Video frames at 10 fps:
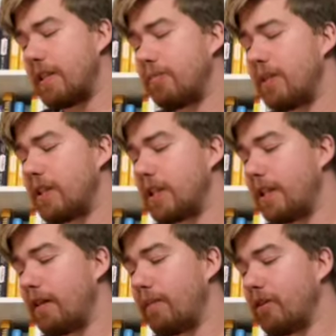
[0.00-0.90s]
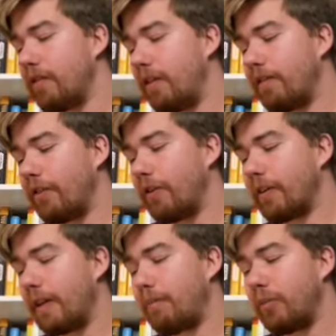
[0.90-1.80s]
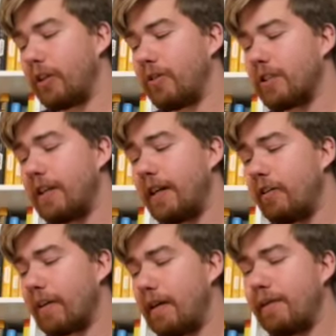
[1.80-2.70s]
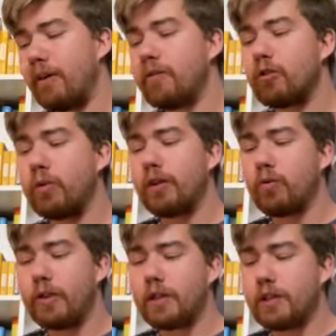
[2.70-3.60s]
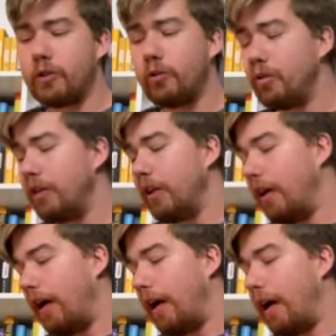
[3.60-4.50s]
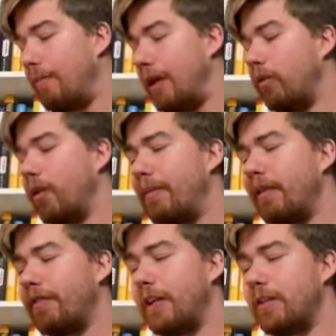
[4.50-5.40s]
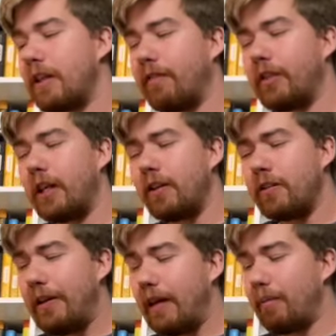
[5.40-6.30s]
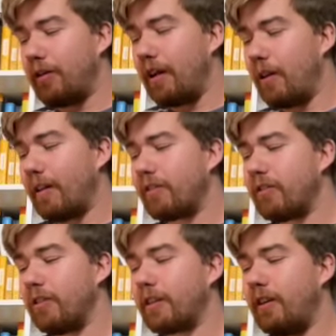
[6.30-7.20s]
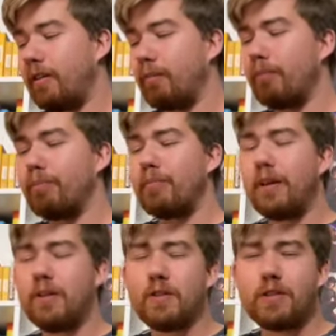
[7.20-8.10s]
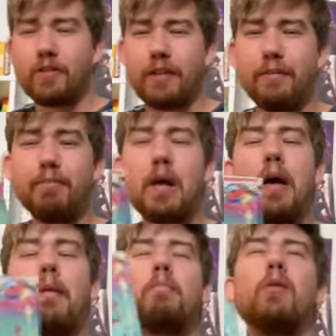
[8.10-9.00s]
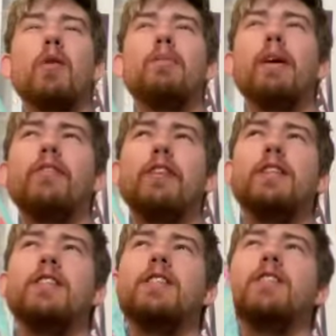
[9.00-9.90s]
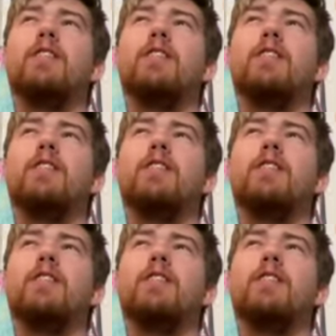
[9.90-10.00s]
has been sitting on my shelf for a couple years now. It came out in 2022. Um, and one of my friends, I forgot her name. I'll have to look on Instagram. But one of my friends